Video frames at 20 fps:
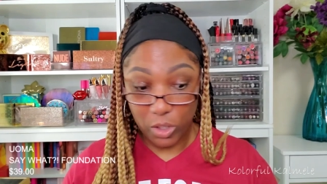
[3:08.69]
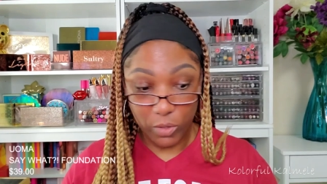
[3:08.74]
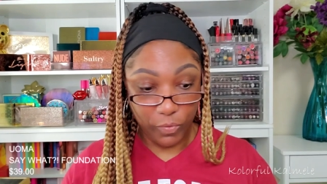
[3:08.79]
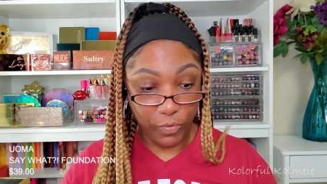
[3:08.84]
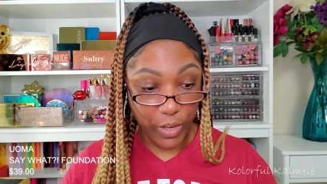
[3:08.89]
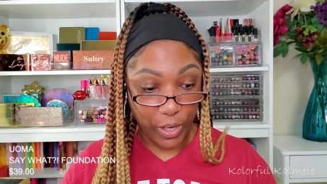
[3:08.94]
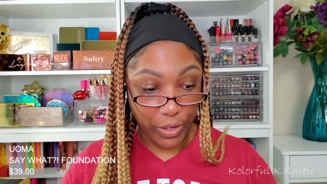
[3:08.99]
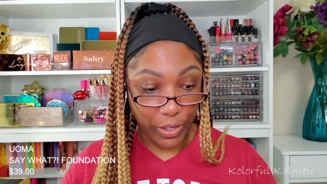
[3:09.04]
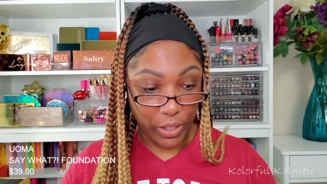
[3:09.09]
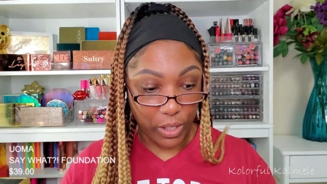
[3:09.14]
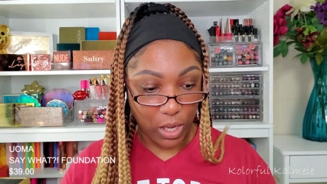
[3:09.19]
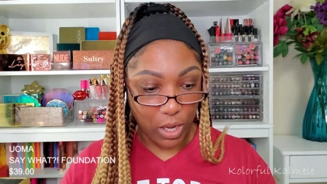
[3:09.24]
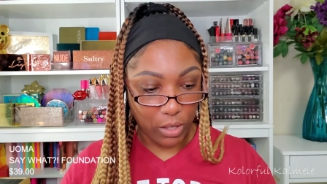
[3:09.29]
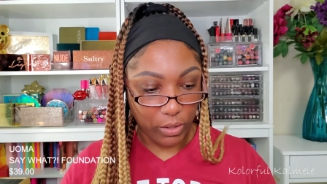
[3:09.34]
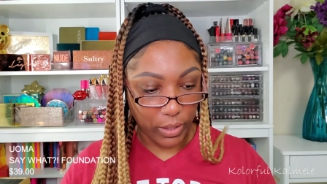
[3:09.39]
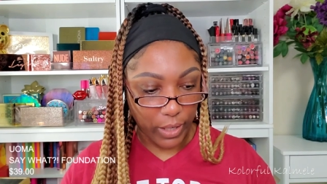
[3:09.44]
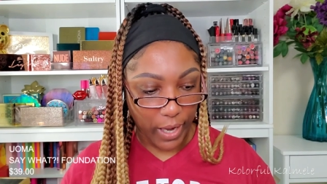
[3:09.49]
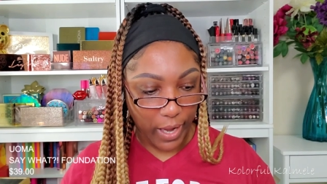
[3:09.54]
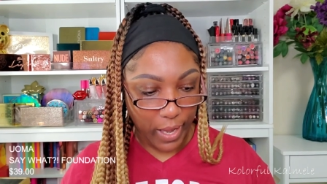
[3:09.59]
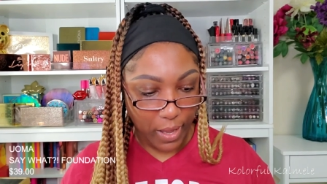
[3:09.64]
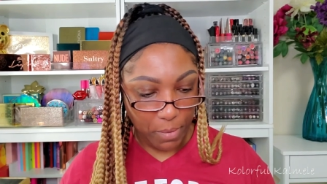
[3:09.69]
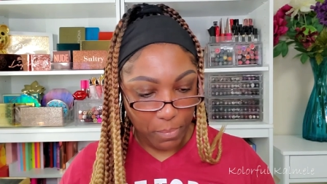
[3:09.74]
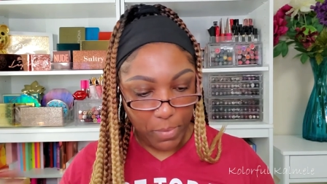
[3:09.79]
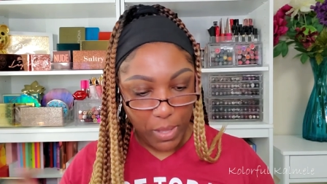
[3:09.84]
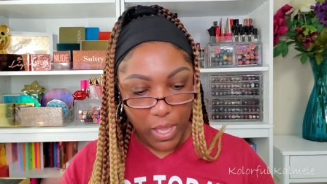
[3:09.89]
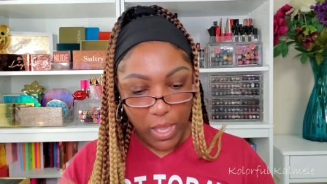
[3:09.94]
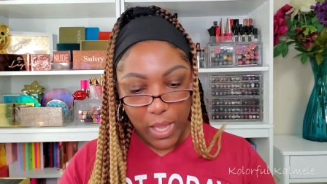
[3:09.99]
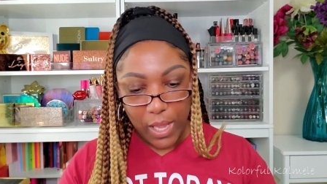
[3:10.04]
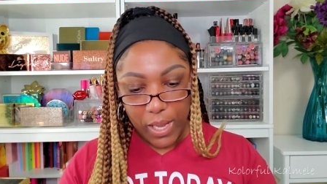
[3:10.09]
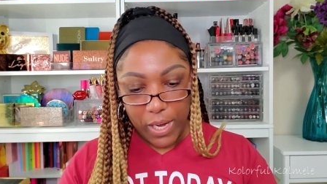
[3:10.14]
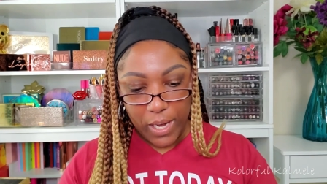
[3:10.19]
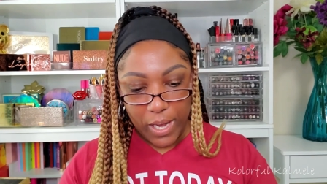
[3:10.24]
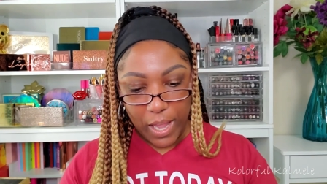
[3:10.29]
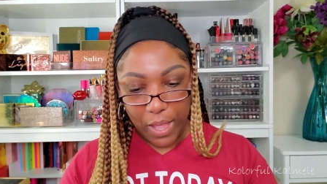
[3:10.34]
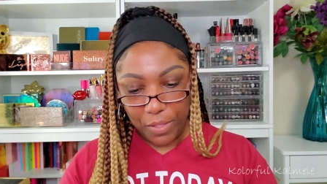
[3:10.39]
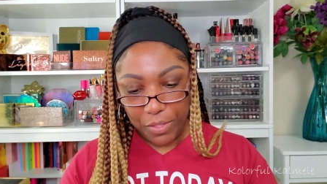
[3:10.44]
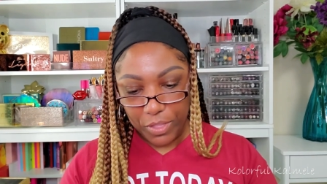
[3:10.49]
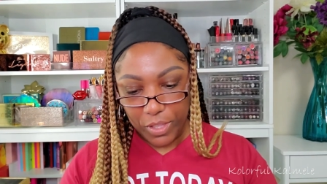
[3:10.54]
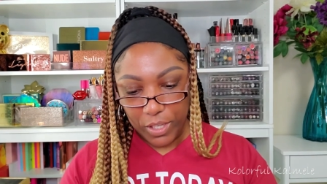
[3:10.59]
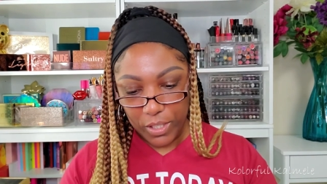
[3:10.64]
Very long name.
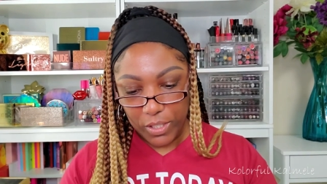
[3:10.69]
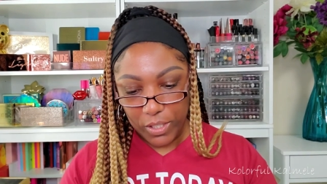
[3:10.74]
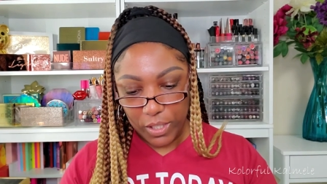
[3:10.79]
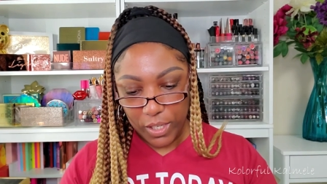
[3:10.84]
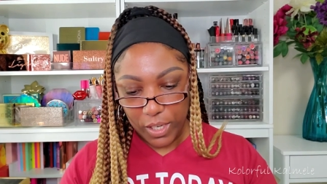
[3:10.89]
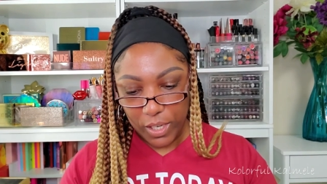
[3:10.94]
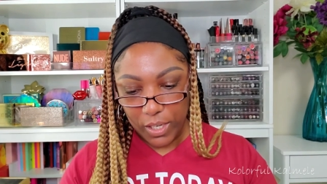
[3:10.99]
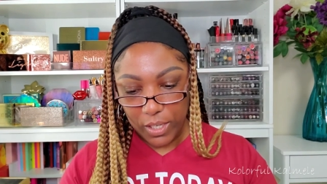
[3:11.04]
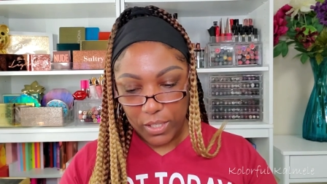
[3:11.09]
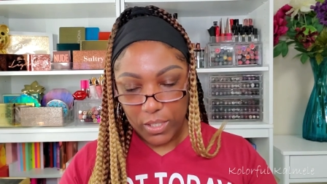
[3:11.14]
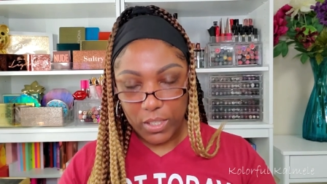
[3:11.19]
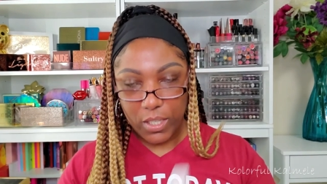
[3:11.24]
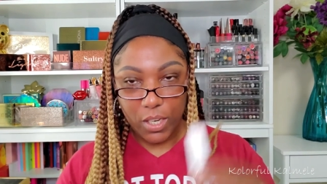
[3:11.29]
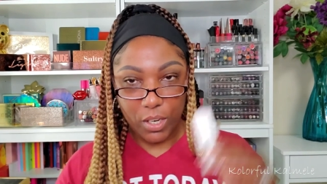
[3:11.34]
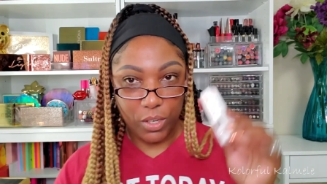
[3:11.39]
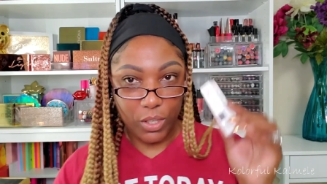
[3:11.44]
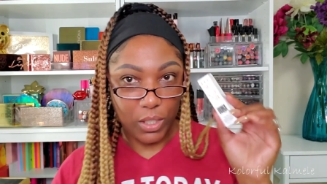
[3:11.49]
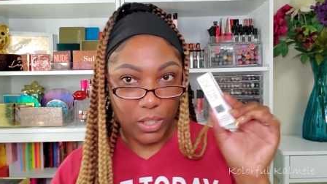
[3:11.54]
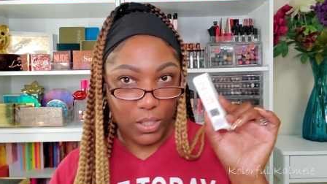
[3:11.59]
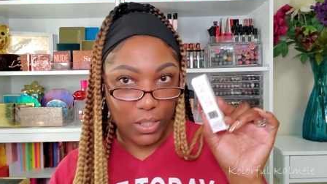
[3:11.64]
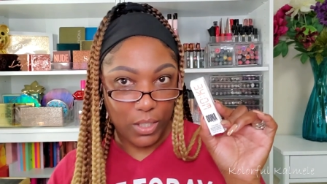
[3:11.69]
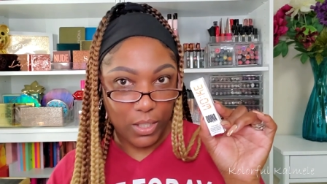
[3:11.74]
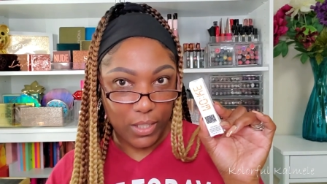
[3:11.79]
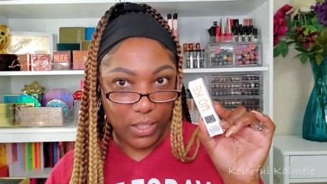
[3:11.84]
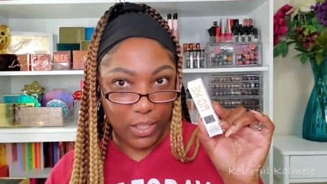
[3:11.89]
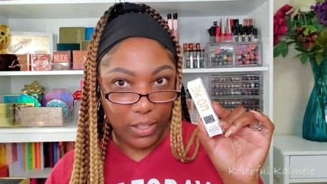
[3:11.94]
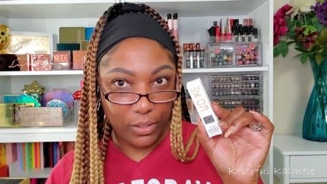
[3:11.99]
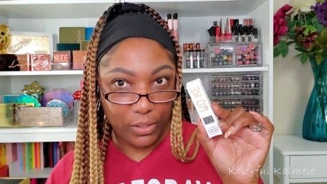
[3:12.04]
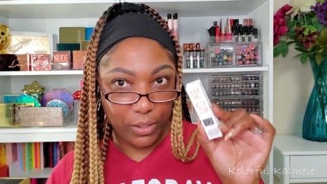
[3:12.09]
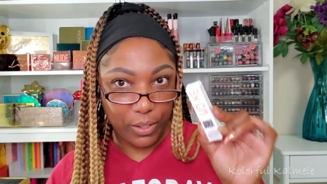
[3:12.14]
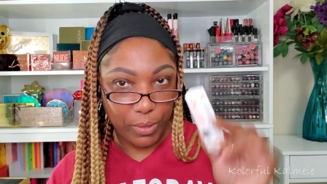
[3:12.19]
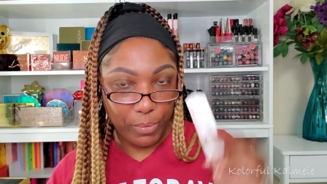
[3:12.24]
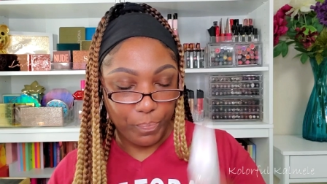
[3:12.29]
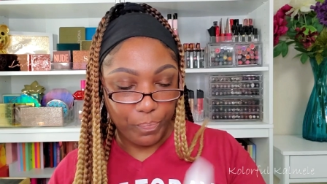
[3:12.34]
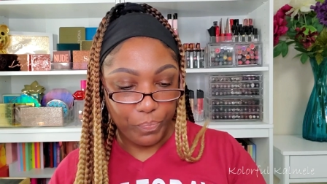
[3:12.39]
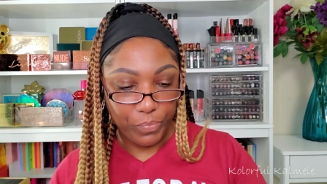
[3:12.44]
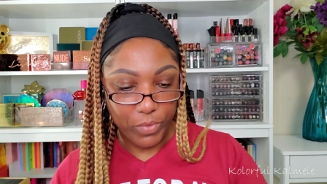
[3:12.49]
Now, this is their concealer.